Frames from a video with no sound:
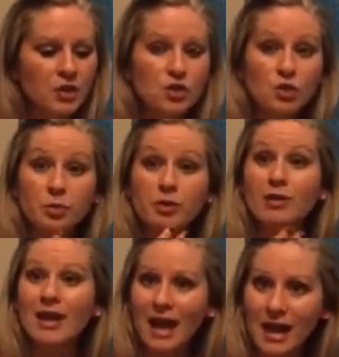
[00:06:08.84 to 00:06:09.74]
To be
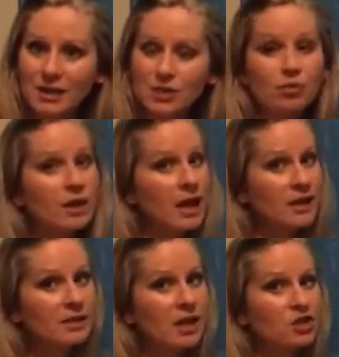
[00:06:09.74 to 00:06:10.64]
relaxed.
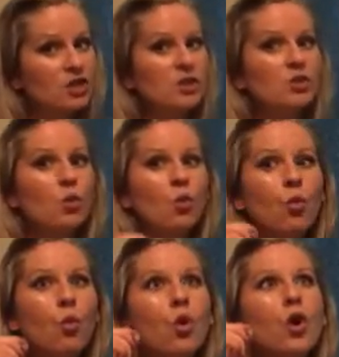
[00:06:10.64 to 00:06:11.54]
Relaxation is a
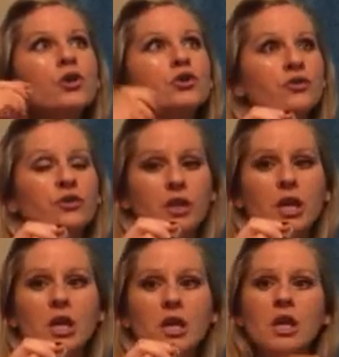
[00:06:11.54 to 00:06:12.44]
wonderful
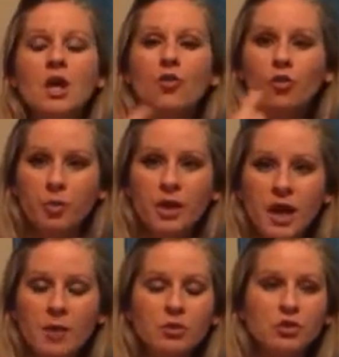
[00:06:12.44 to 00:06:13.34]
key for being
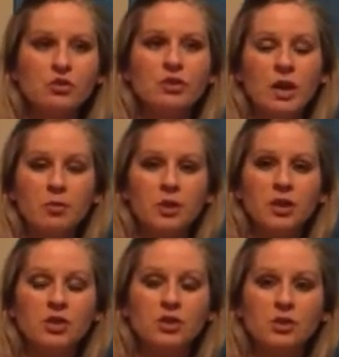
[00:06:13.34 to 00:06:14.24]
able to tap
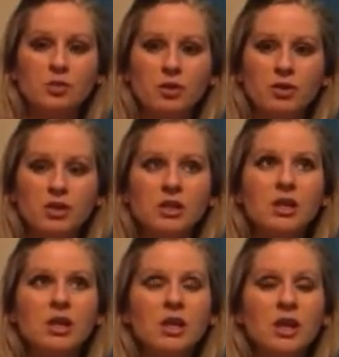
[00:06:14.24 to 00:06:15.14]
into spirit.
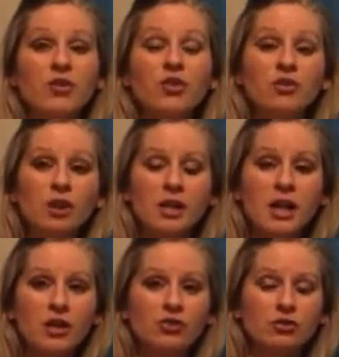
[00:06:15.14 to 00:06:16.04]
If you're not a
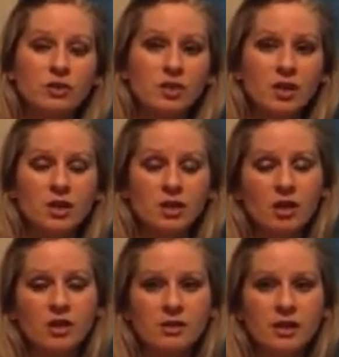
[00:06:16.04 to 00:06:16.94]
natural psychic,
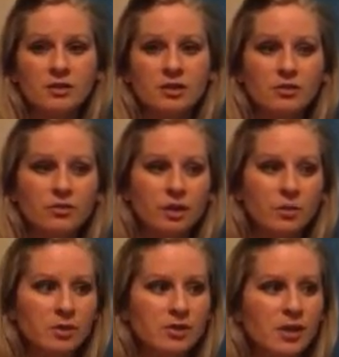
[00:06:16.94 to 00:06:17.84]
high sensitive
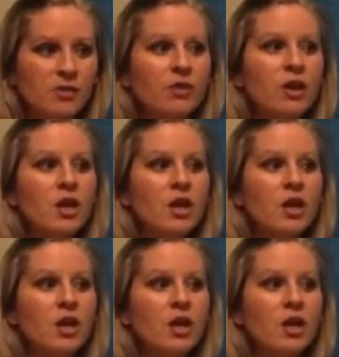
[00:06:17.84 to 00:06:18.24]
like myself,